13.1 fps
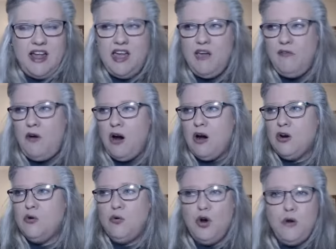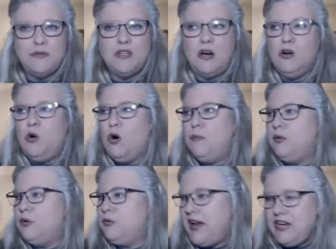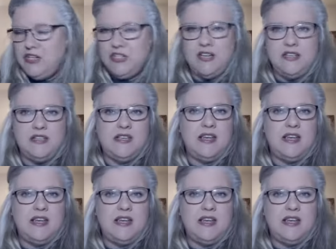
if our groups, our corporations,